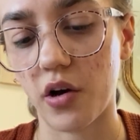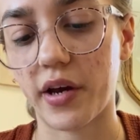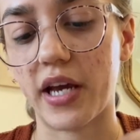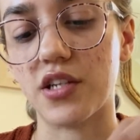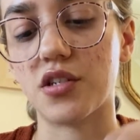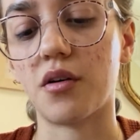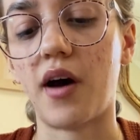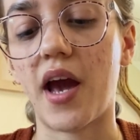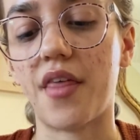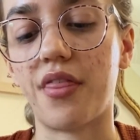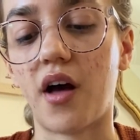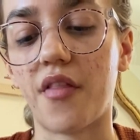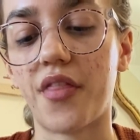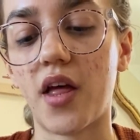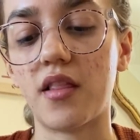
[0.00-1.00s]
Okay, so I
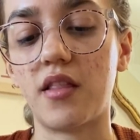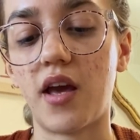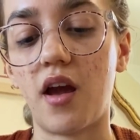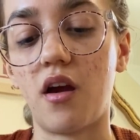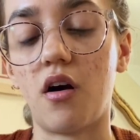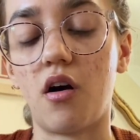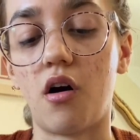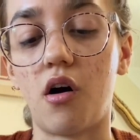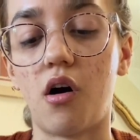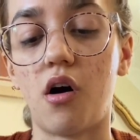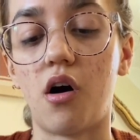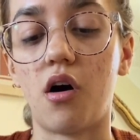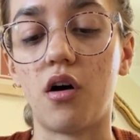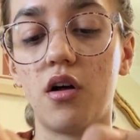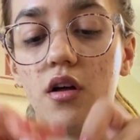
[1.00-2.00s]
thought that they
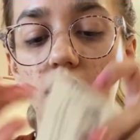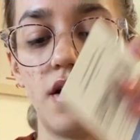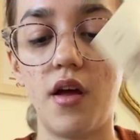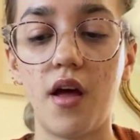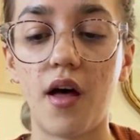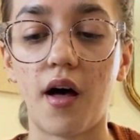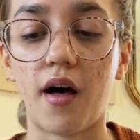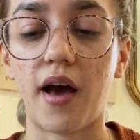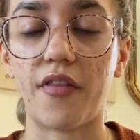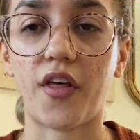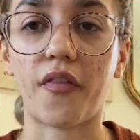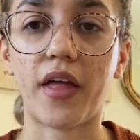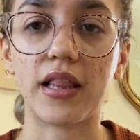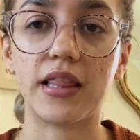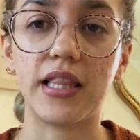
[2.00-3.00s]
all I
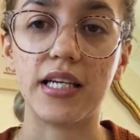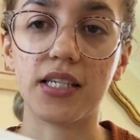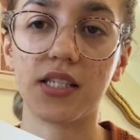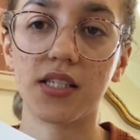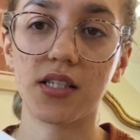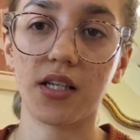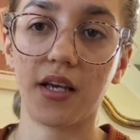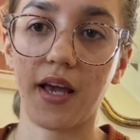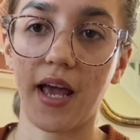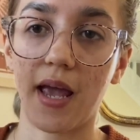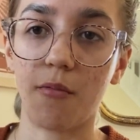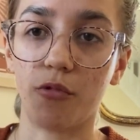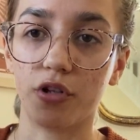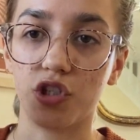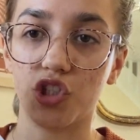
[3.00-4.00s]
thought that this
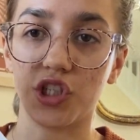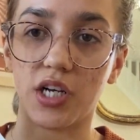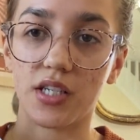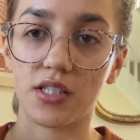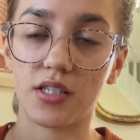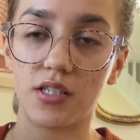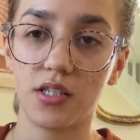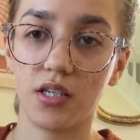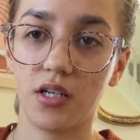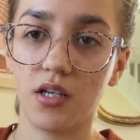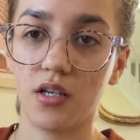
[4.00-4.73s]
came with just